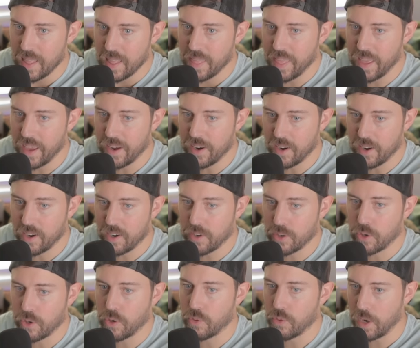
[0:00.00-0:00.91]
They
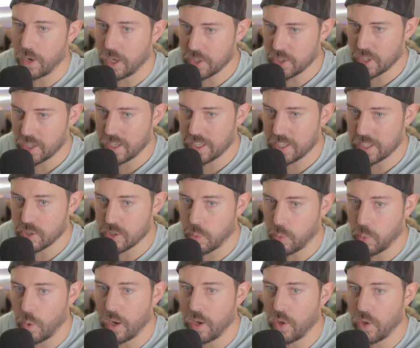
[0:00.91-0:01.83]
are crushing it,
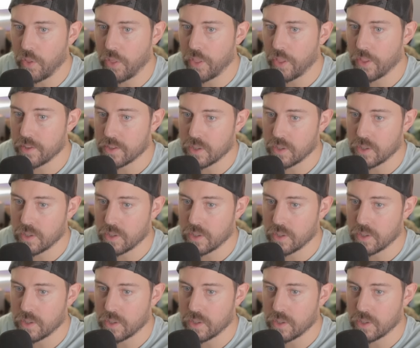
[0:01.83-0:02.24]
12th.